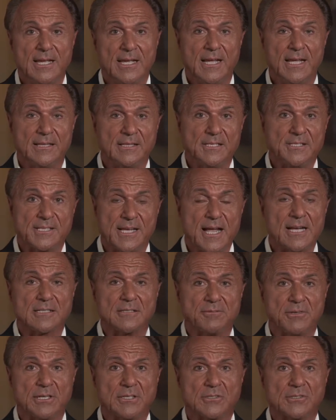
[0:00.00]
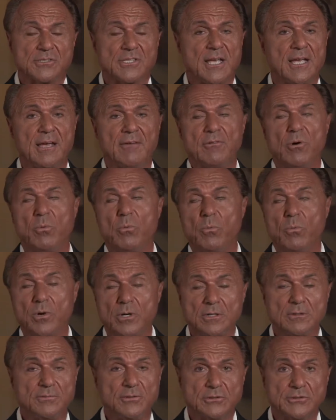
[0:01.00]
And these activators have a
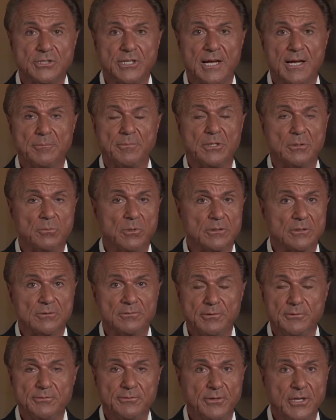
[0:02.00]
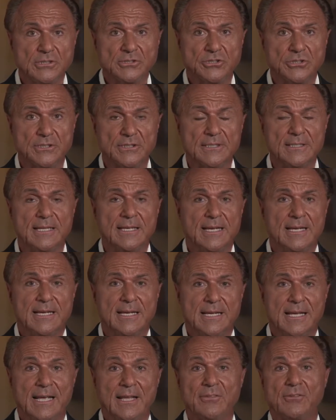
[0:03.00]
wonderful job and a wonderful function,
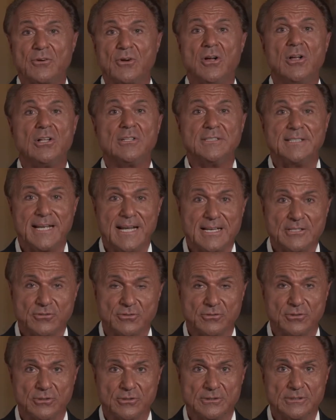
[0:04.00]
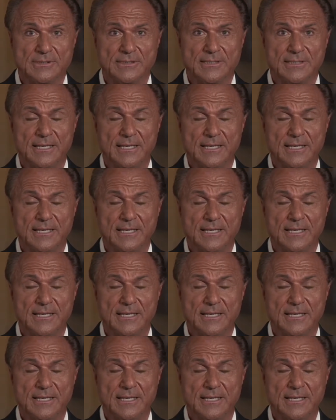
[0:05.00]
and they're all natural.